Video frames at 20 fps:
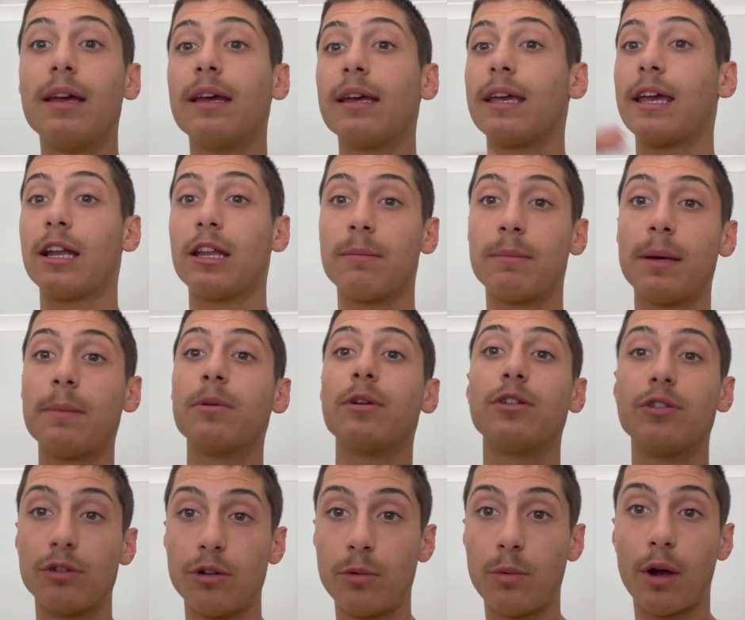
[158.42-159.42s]
getting people to
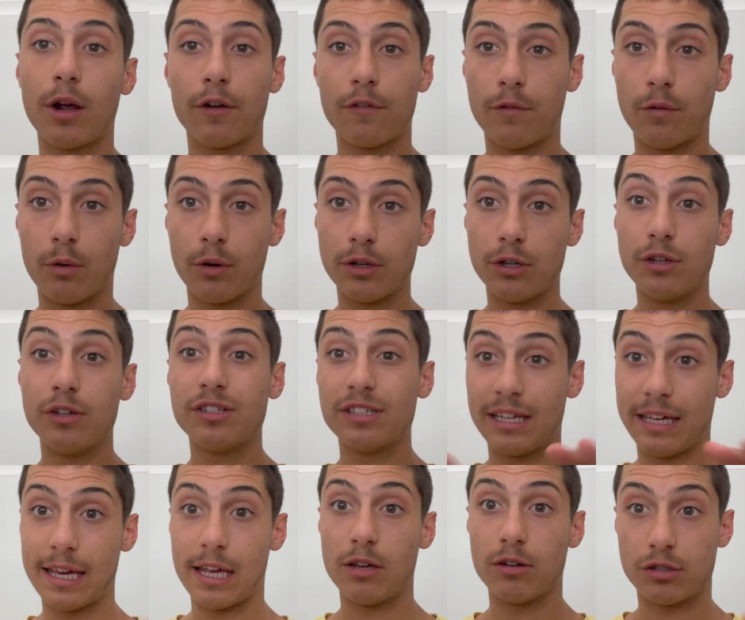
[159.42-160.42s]
do work for you to
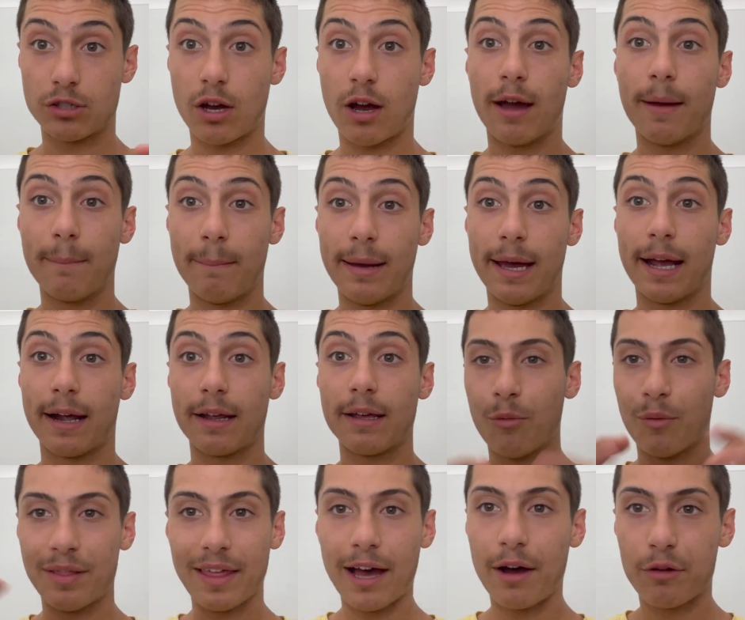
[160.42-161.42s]
get your time back.
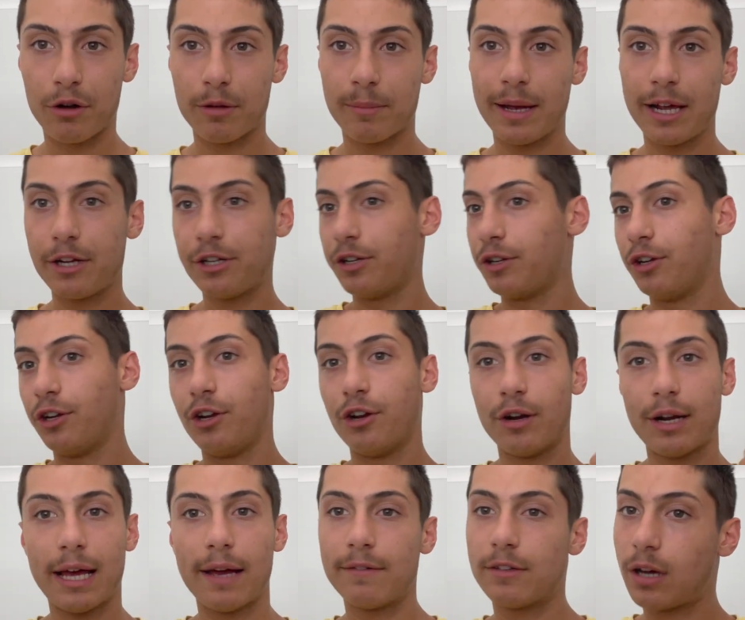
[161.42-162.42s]
Without automation, you don't
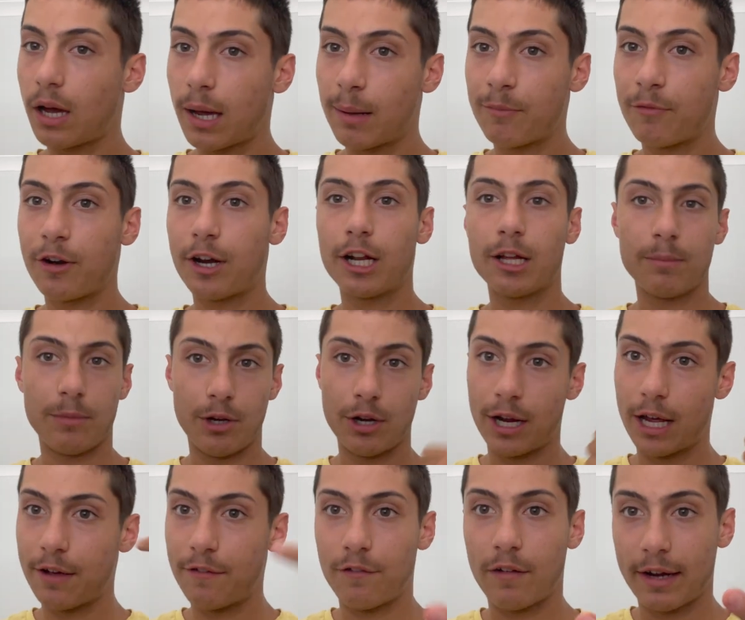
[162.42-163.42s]
have time freedom, you
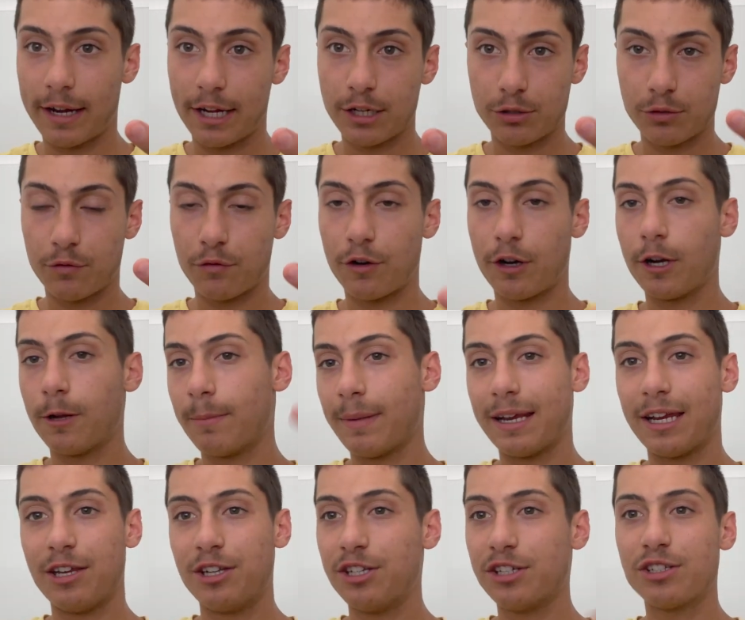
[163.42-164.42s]
don't have financial freedom,
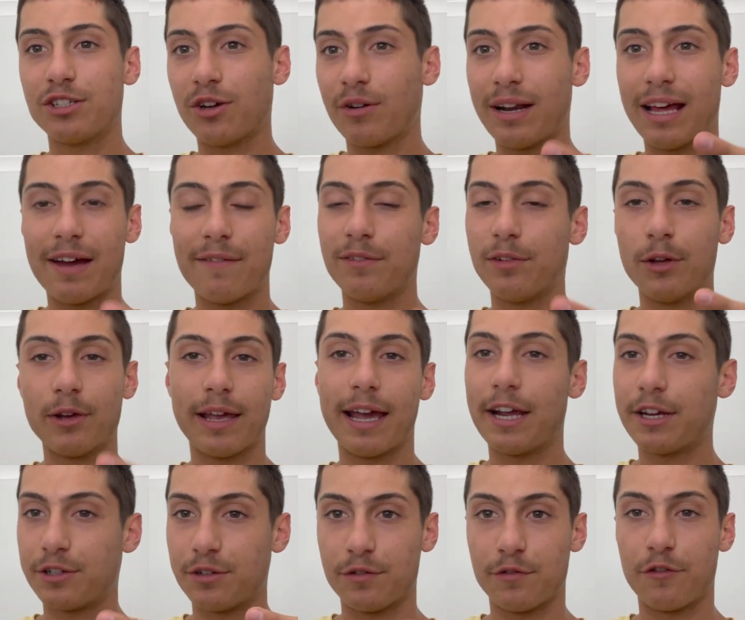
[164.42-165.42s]
and you just don't have
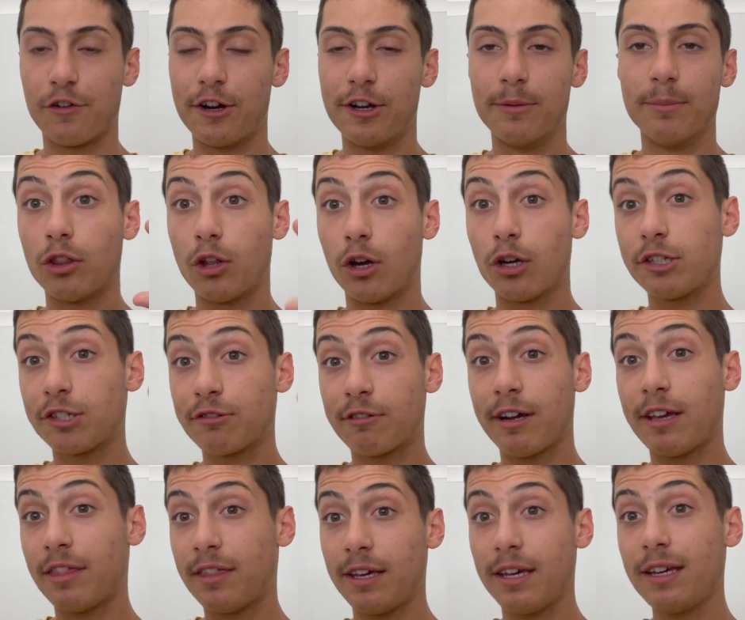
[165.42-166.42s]
location freedom. Those
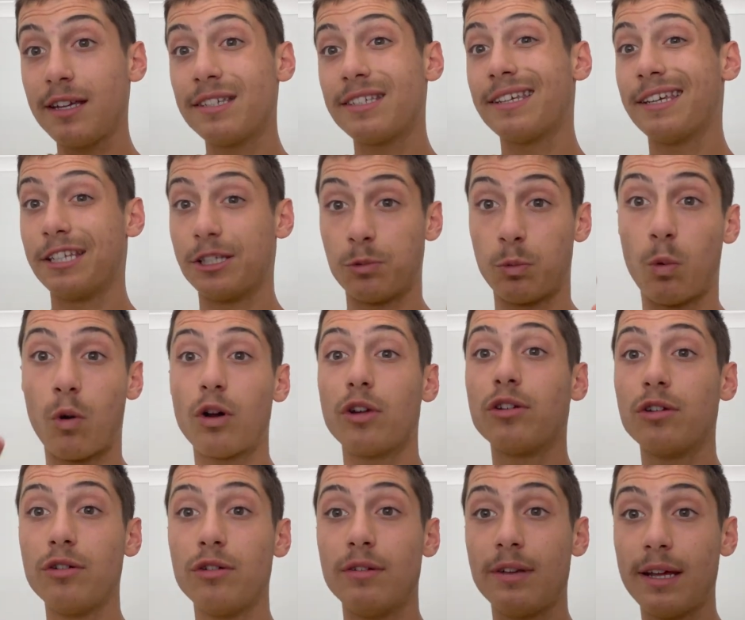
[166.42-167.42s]
three things is what
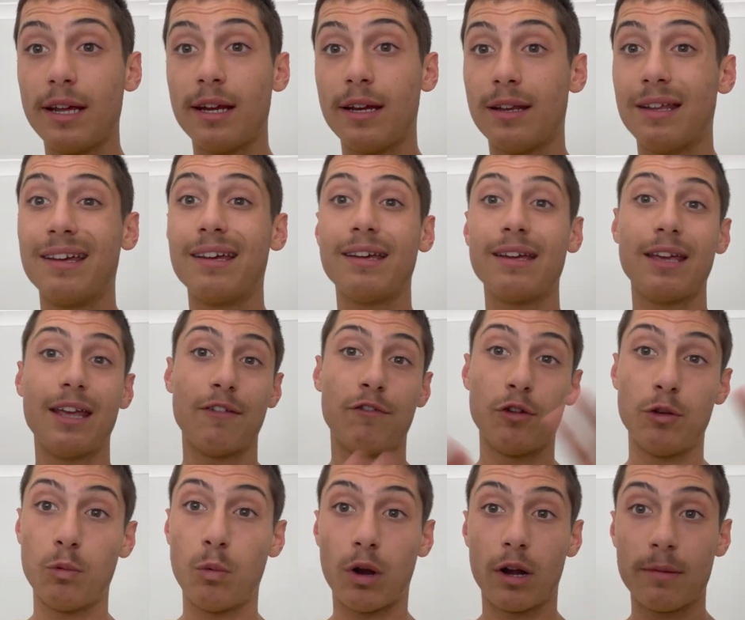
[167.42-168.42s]
you need if
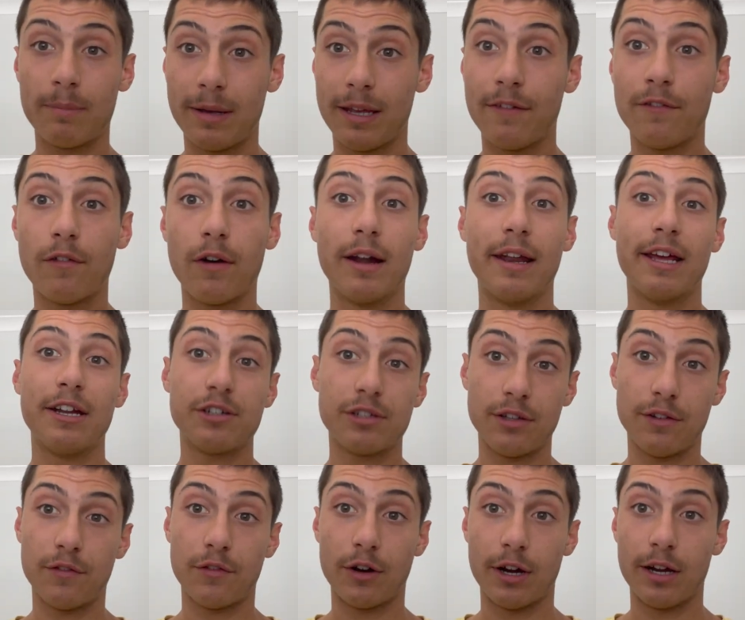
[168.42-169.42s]
you want to be
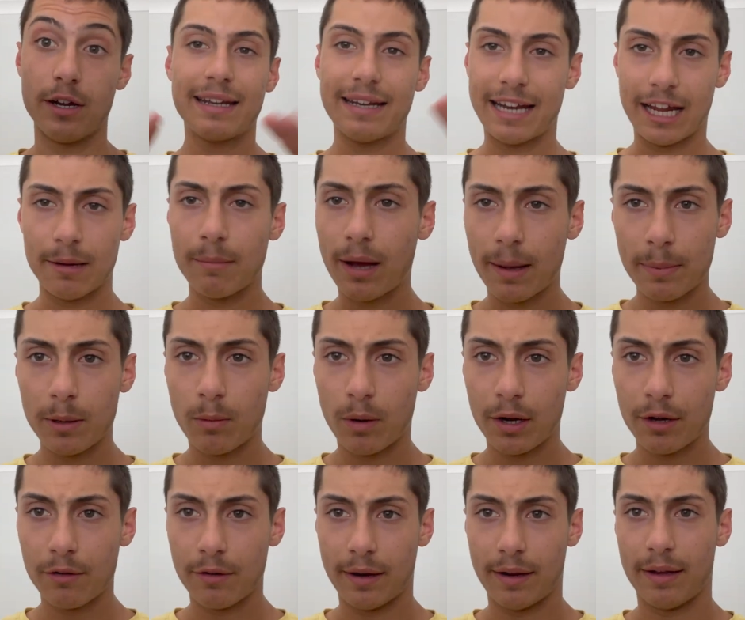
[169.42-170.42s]
financially free. Now you might be
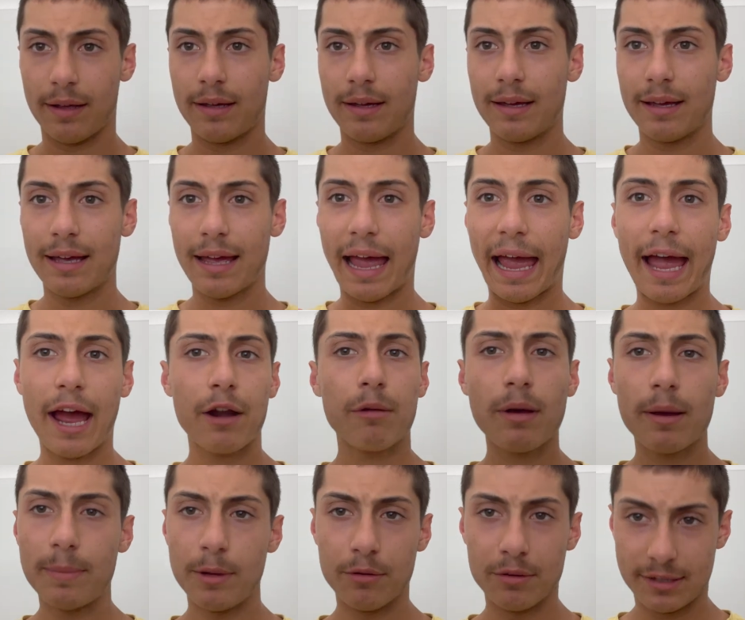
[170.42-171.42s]
wondering, how do
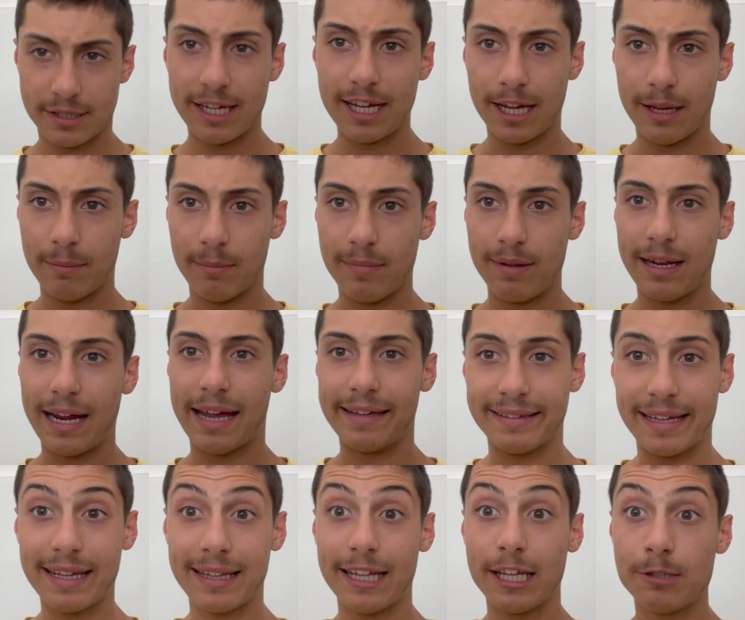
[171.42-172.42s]
I build a team?
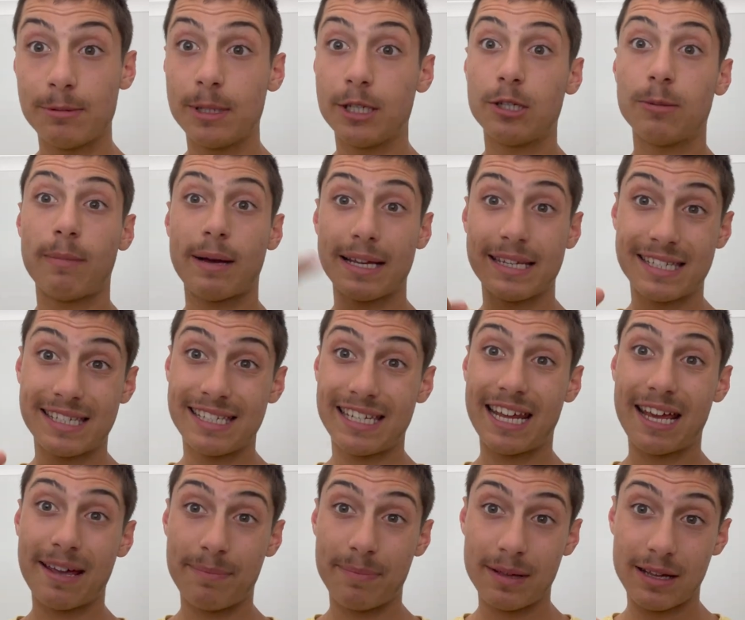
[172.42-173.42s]
And that leads me to my
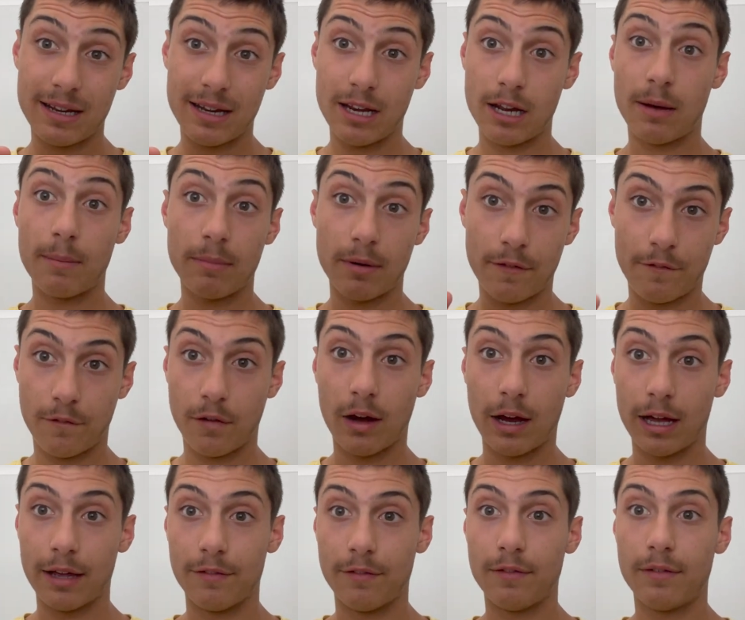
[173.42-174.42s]
step number
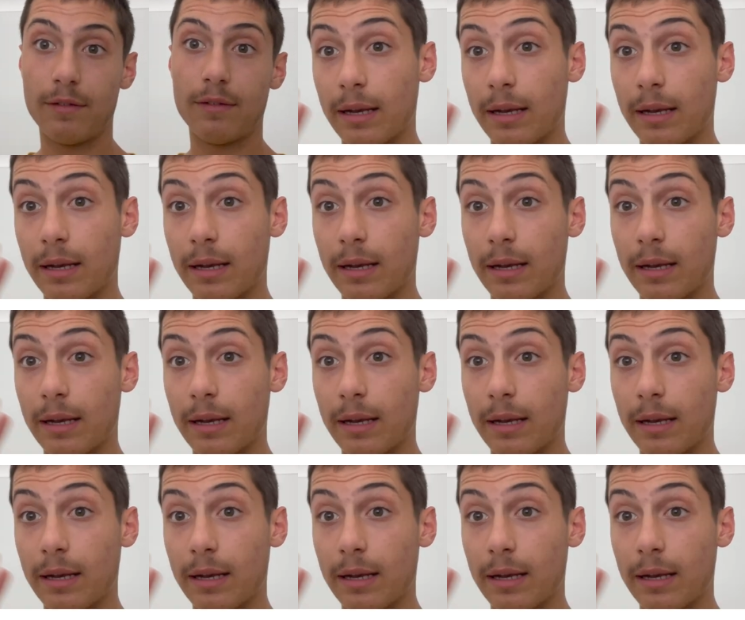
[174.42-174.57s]
five.